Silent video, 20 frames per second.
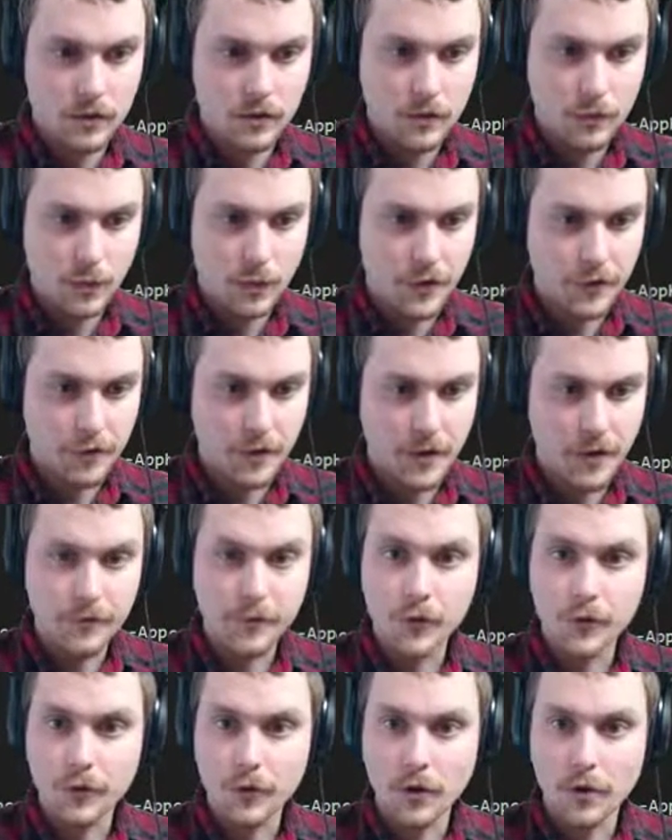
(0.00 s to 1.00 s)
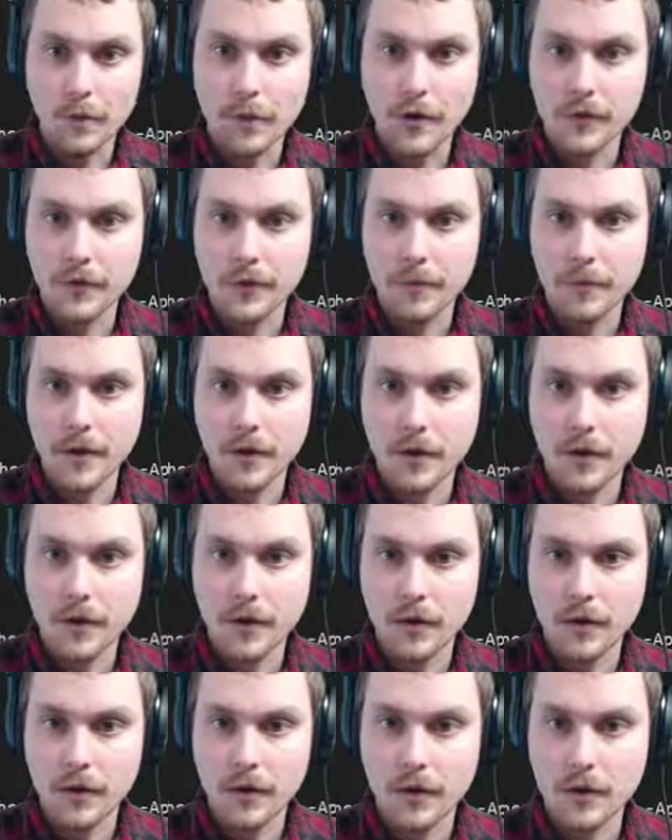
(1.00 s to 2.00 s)
What does my invoke Dropbox API
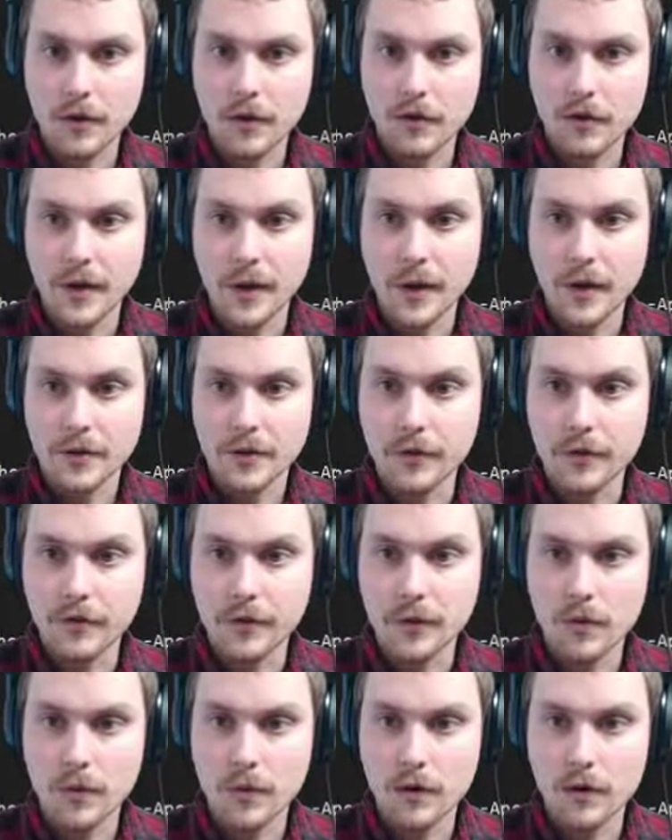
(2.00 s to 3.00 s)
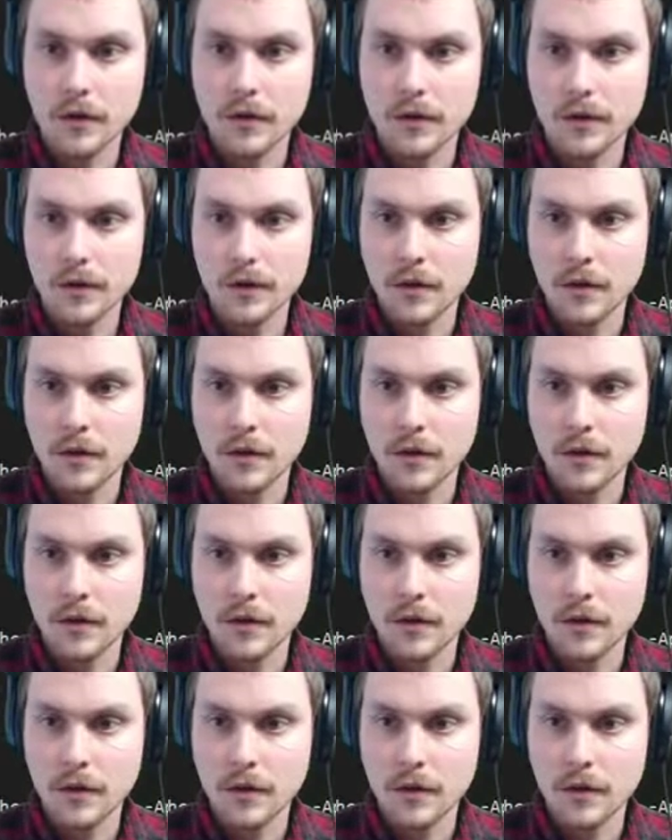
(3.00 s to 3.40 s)
call it? It calls it access token.